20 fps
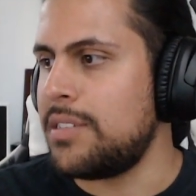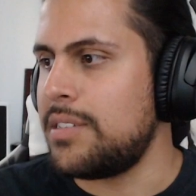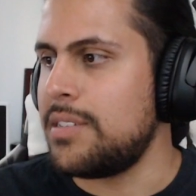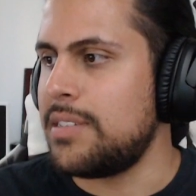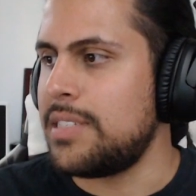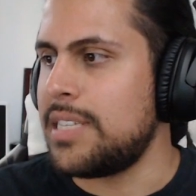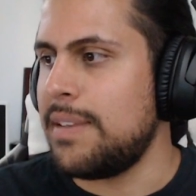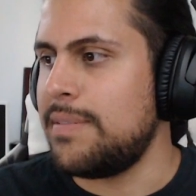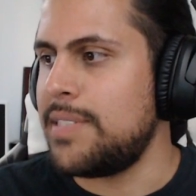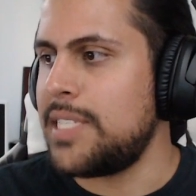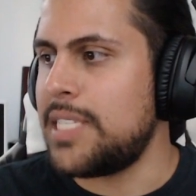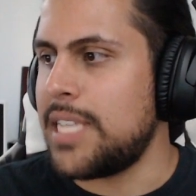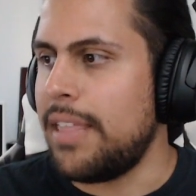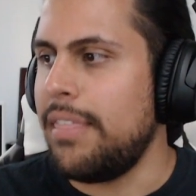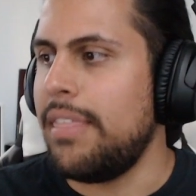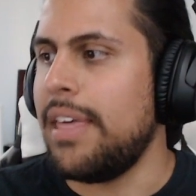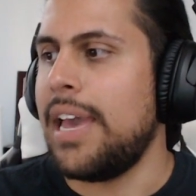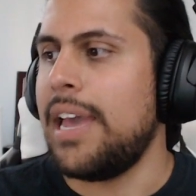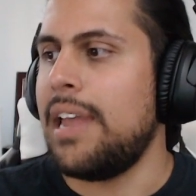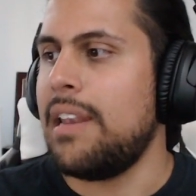Since I've
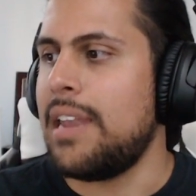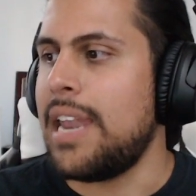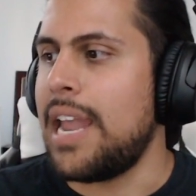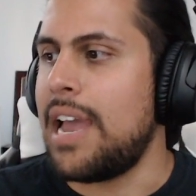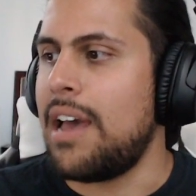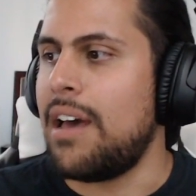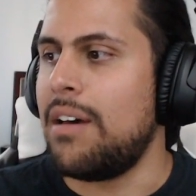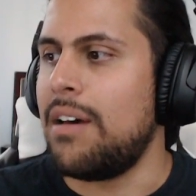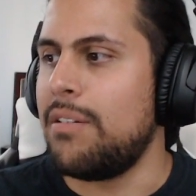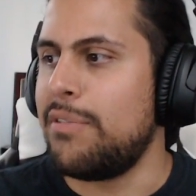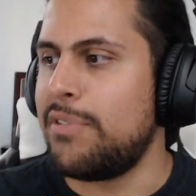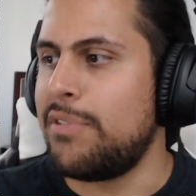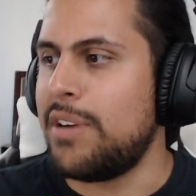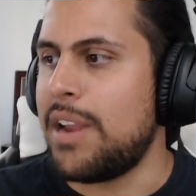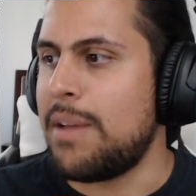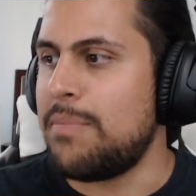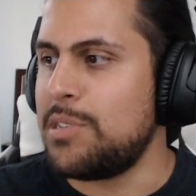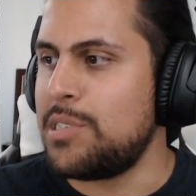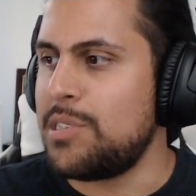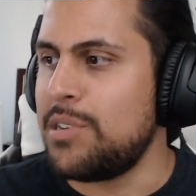said that now
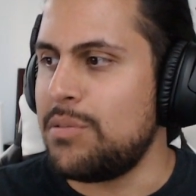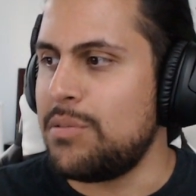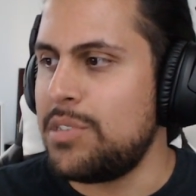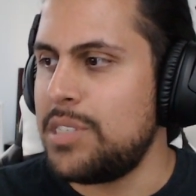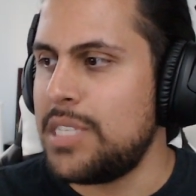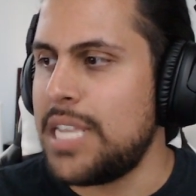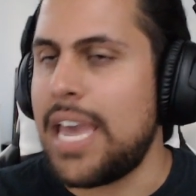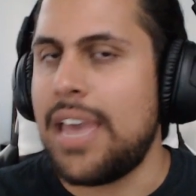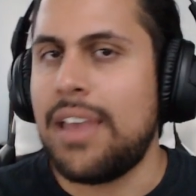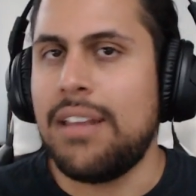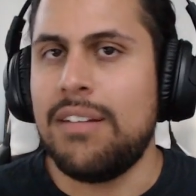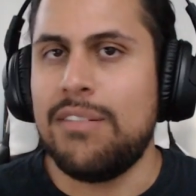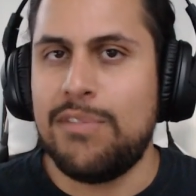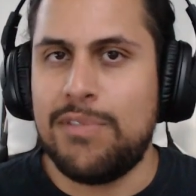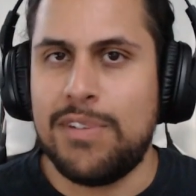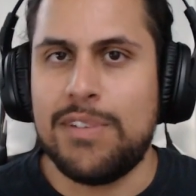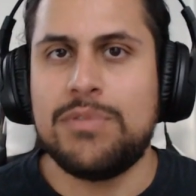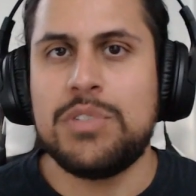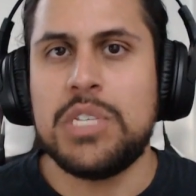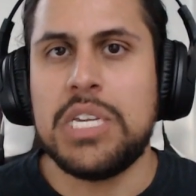for episodes 10,
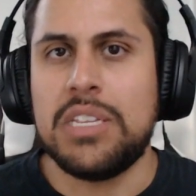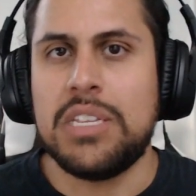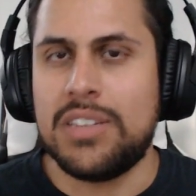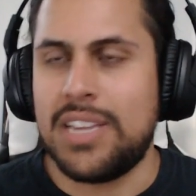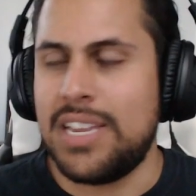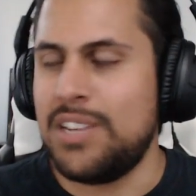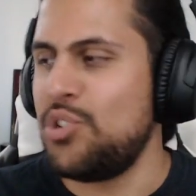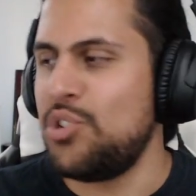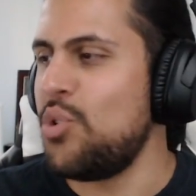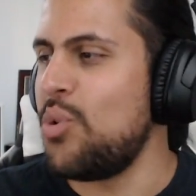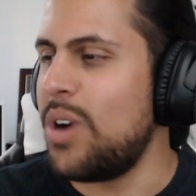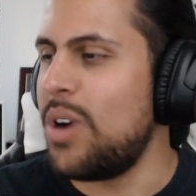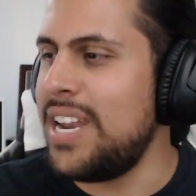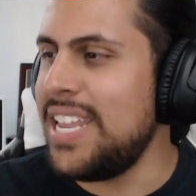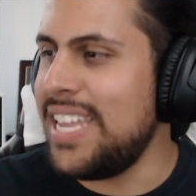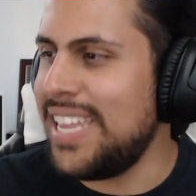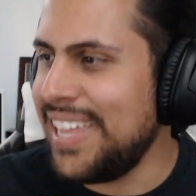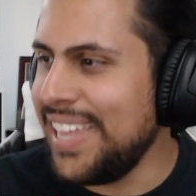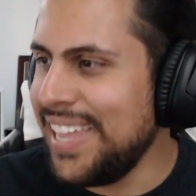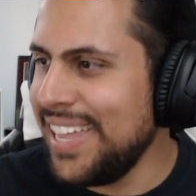15, and
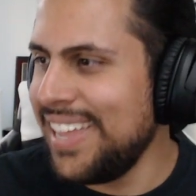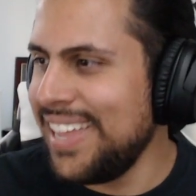20,